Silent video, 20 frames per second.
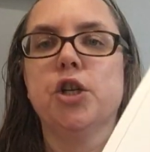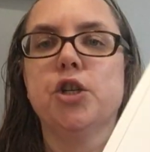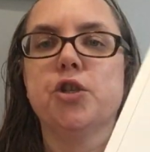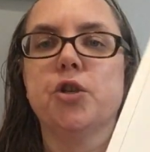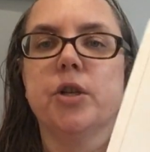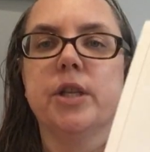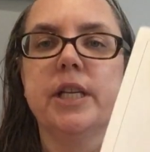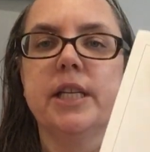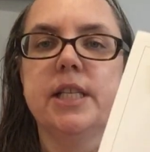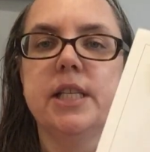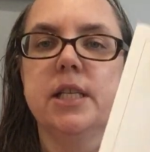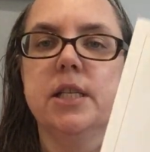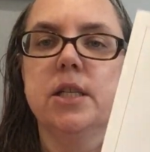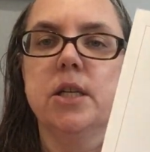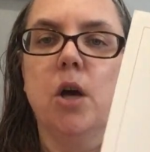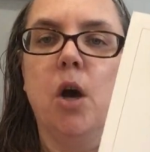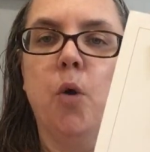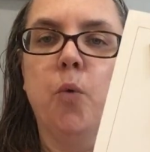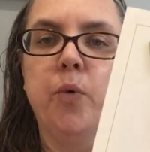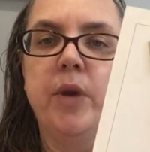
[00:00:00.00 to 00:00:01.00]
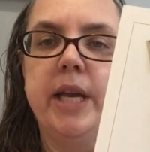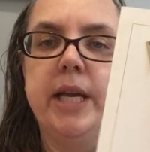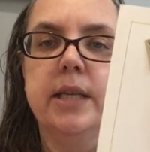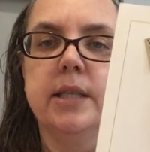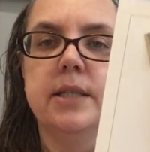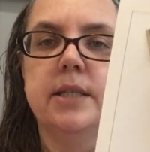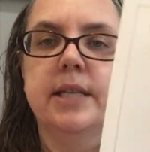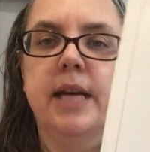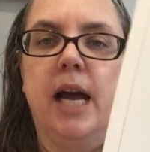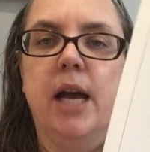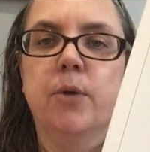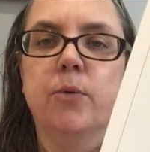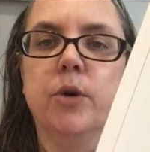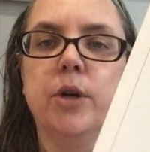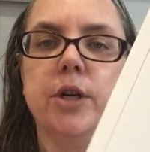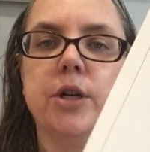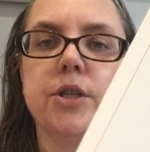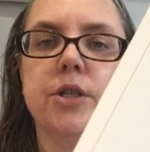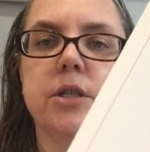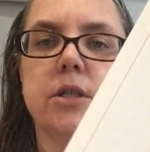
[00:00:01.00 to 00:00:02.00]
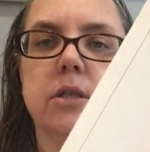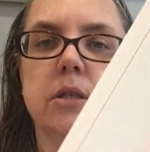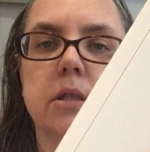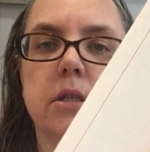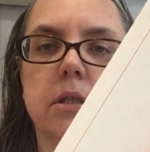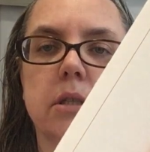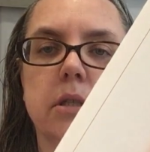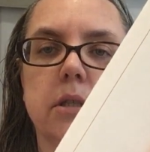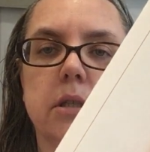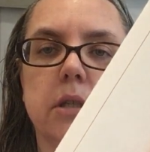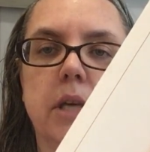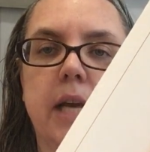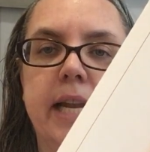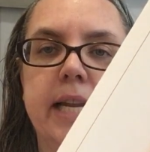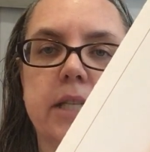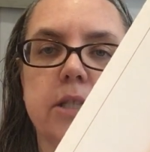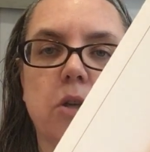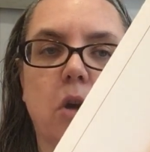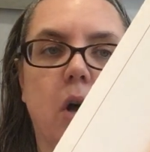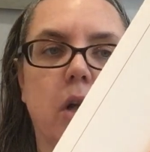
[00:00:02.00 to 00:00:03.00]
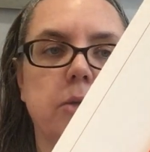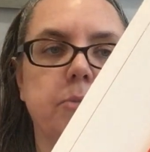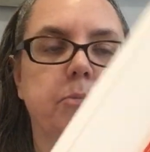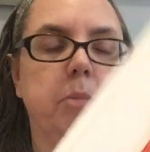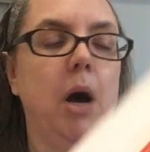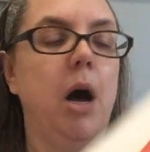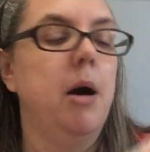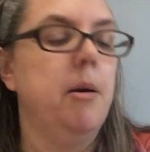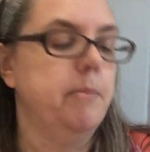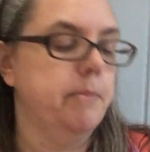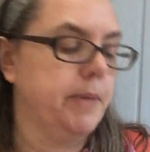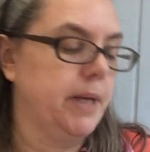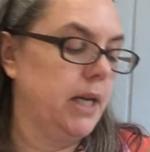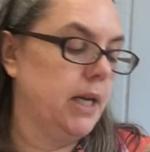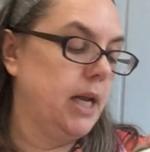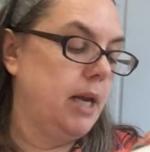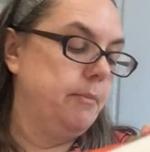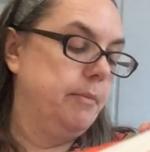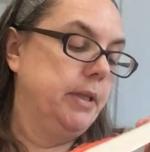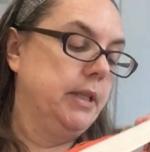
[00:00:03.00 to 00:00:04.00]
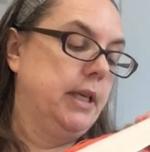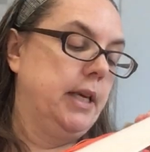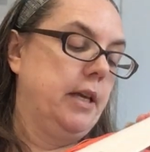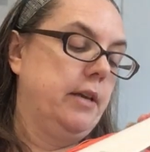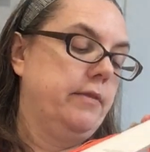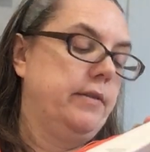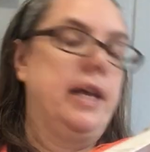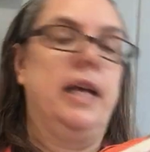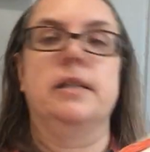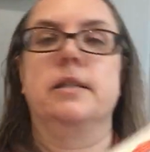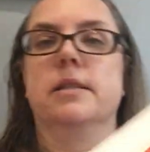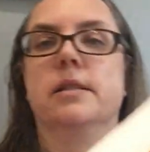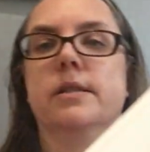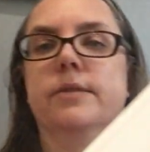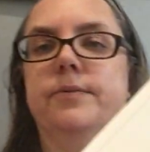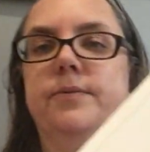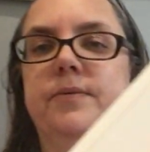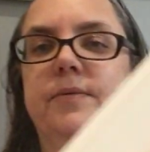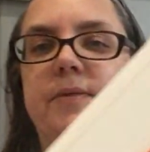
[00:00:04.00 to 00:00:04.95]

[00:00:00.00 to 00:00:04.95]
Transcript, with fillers: So this is a Weeks Dye Works, and it's called Pumpkin, I believe. Yes.